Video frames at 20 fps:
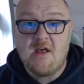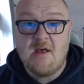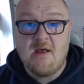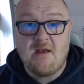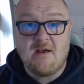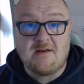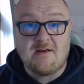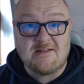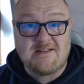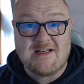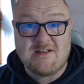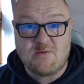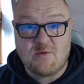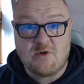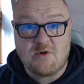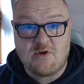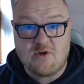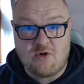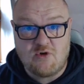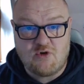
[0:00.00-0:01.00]
because that's
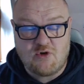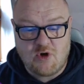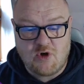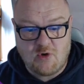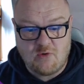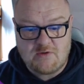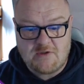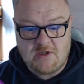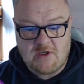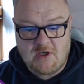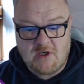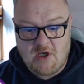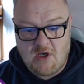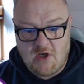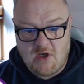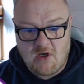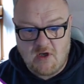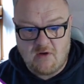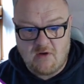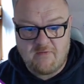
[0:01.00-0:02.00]
what controls the
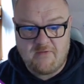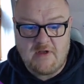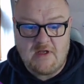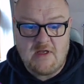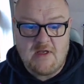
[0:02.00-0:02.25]
curve.